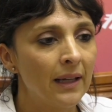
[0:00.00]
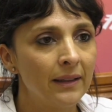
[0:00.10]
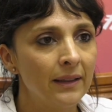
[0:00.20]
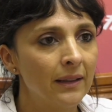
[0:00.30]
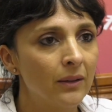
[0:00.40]

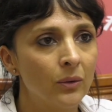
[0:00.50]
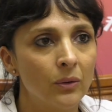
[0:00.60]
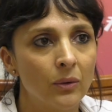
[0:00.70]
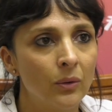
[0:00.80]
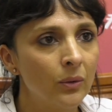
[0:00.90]
any
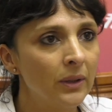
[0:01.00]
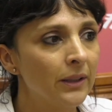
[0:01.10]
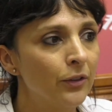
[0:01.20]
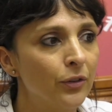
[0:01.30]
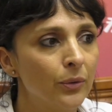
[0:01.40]
or all
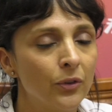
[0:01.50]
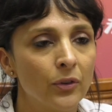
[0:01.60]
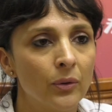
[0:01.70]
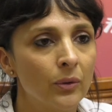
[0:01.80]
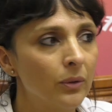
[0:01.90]
issues
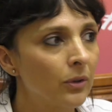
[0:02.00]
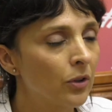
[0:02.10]
or